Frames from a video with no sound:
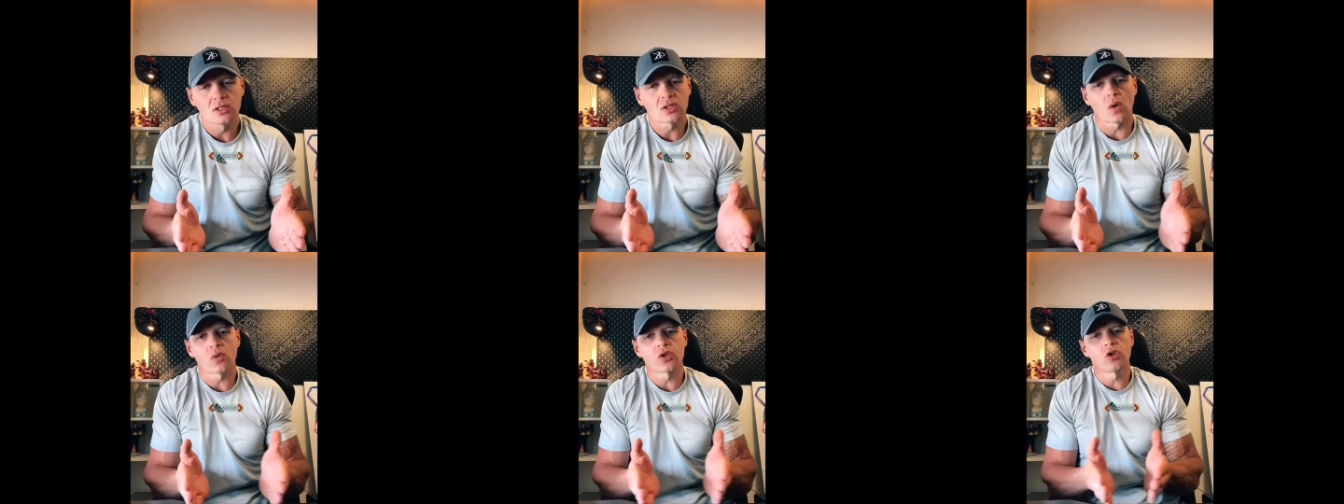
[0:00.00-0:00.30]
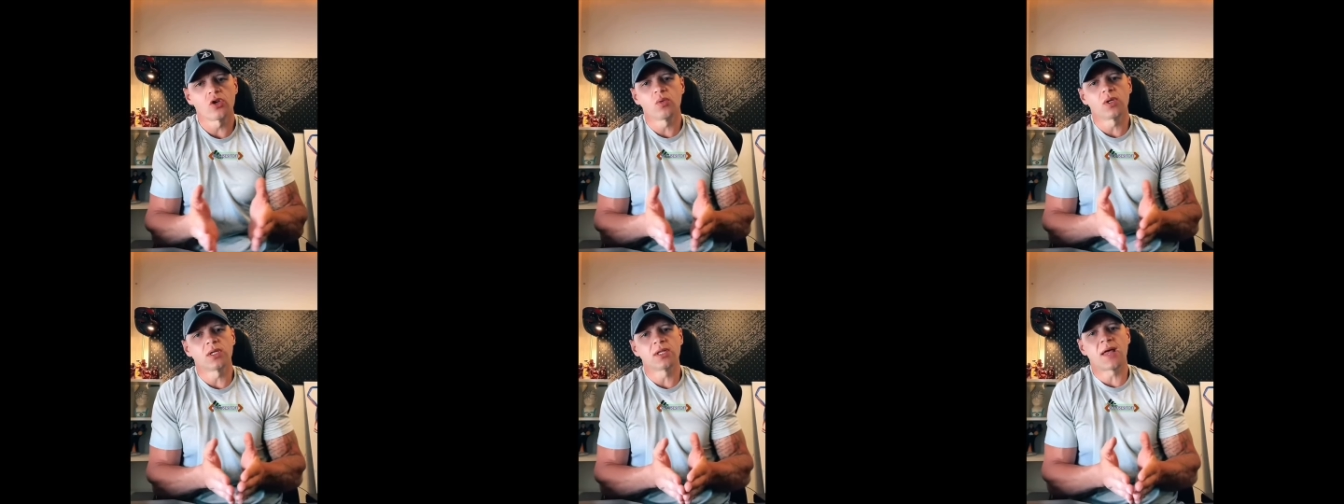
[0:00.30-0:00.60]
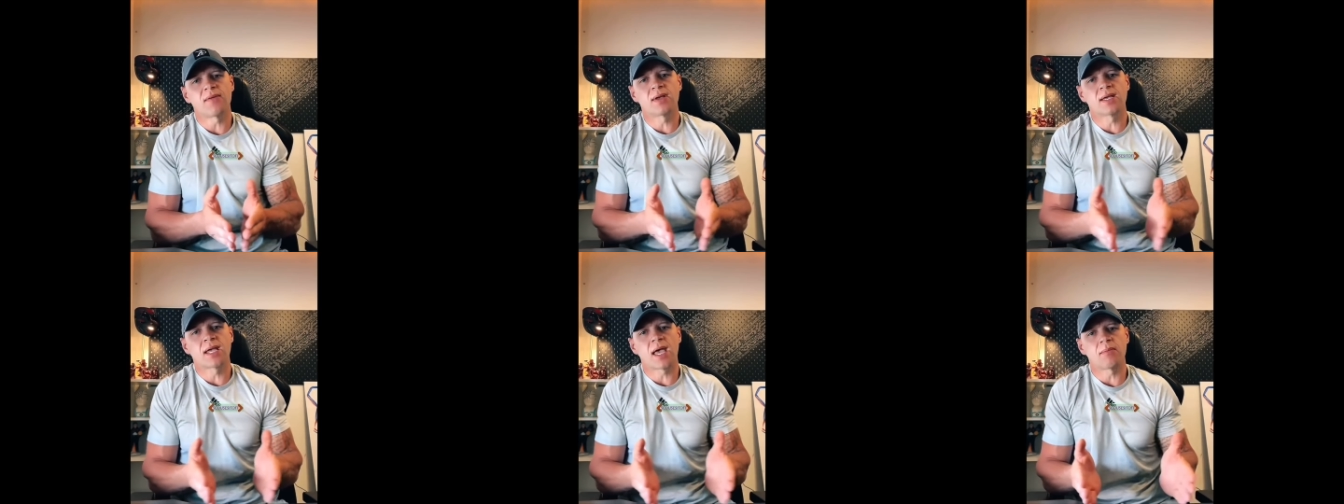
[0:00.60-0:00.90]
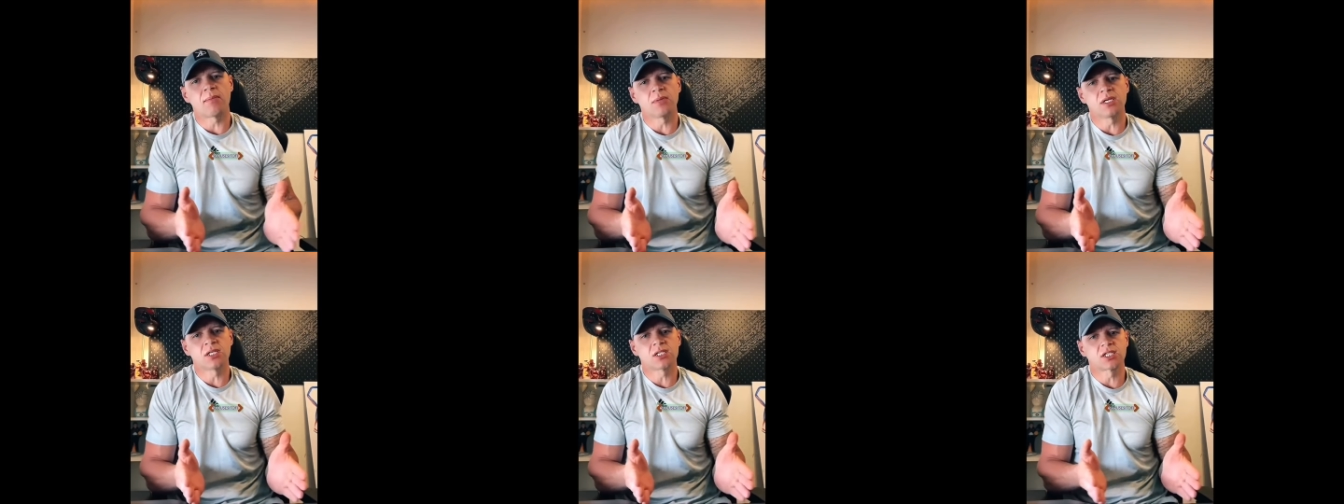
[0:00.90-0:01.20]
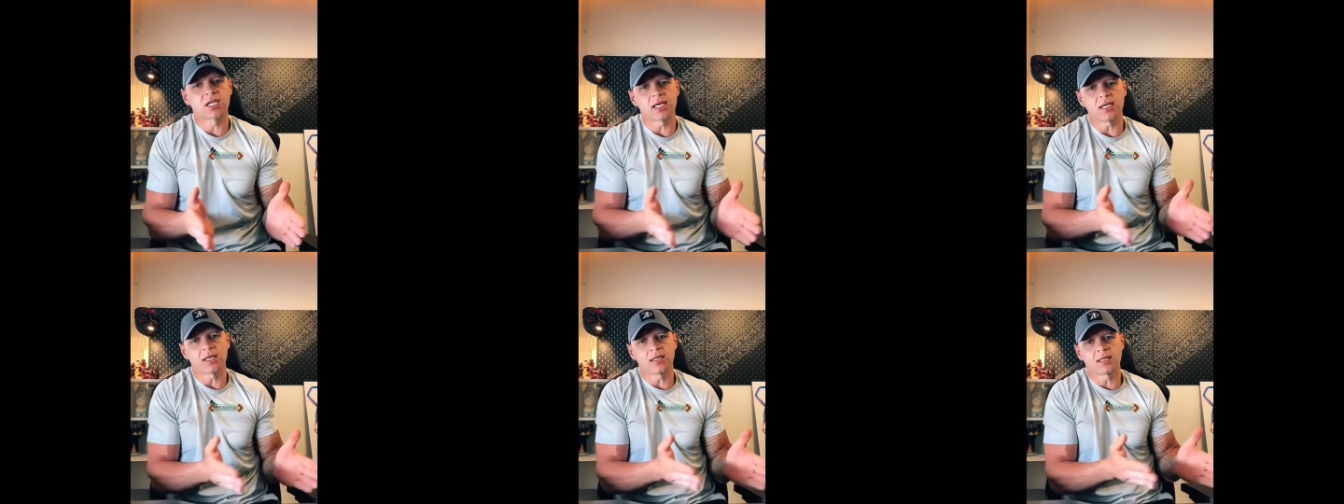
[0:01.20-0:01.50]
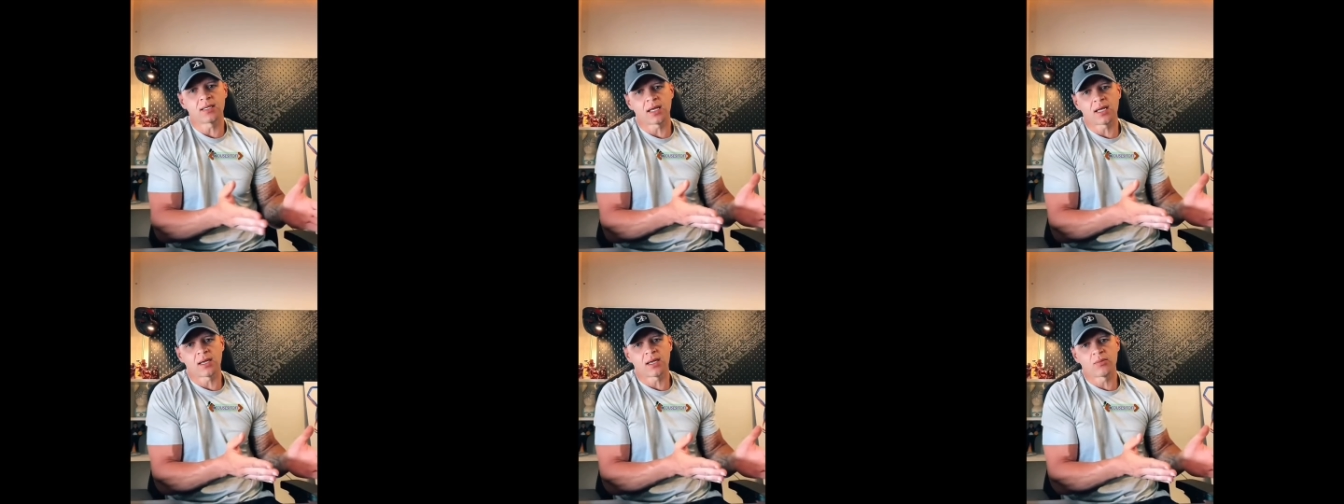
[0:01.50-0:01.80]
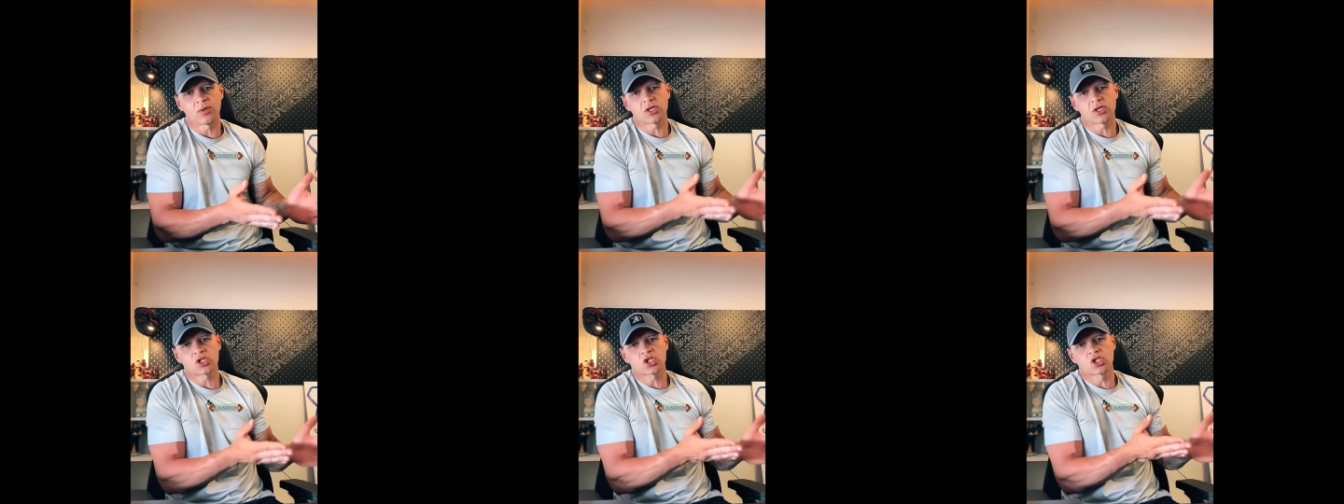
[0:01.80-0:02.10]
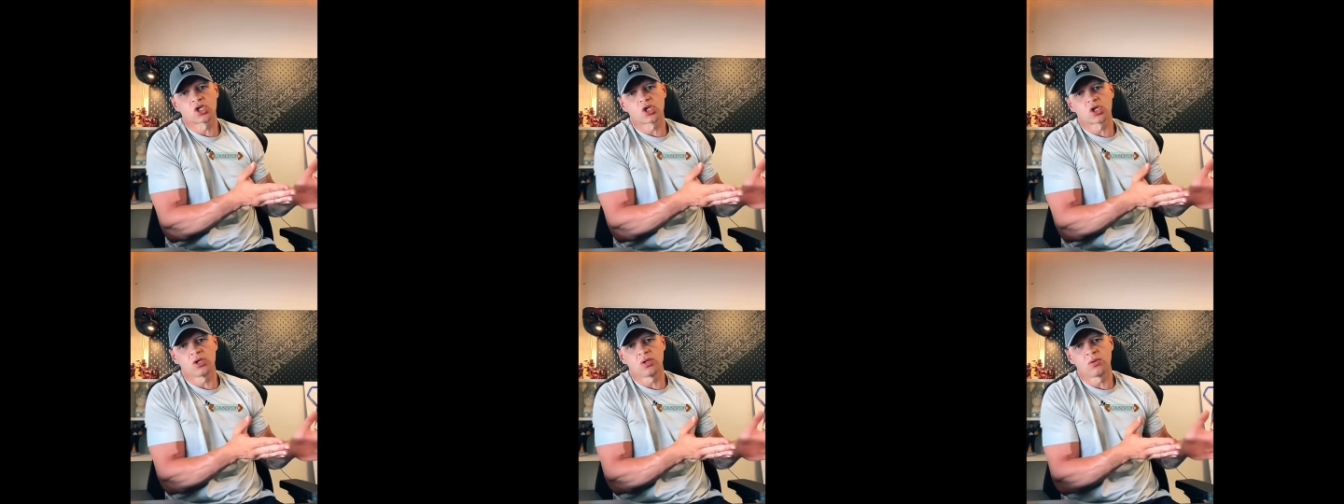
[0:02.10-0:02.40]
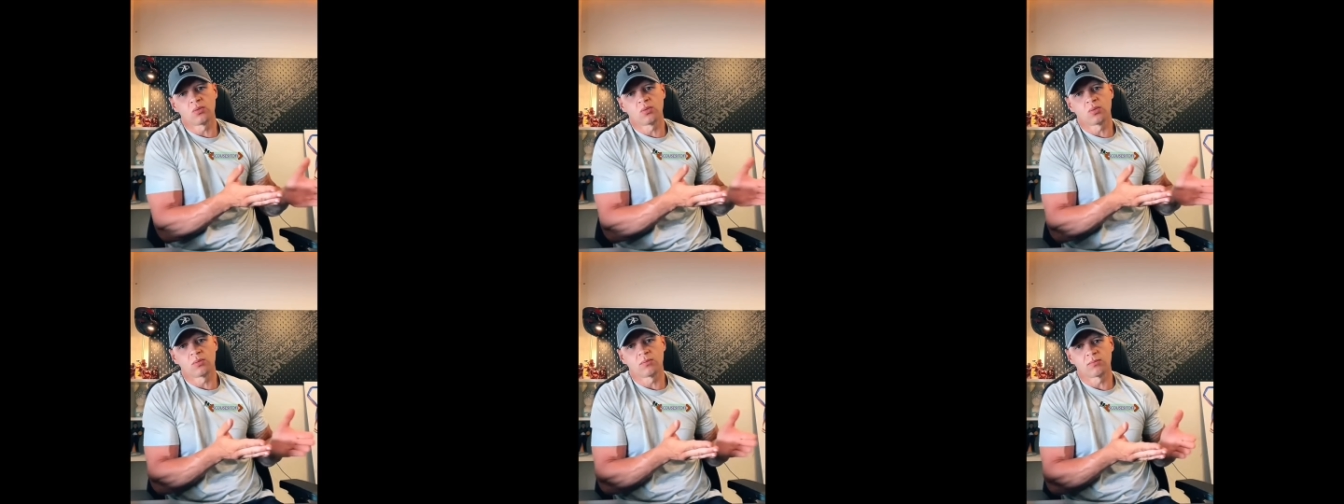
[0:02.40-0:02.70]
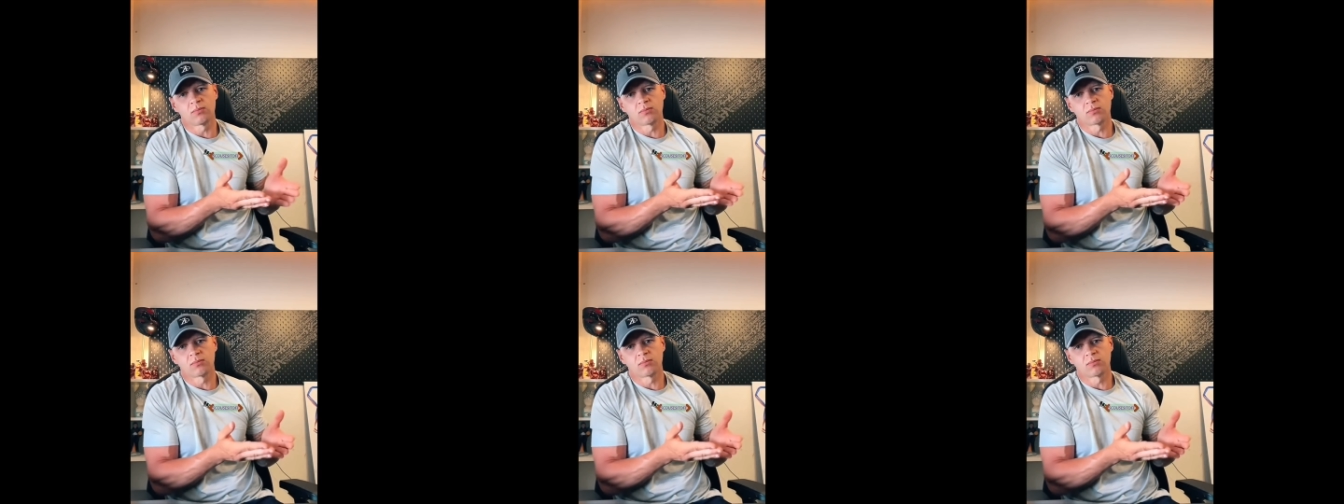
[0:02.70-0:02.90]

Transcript: So you will never get me sitting there with a screw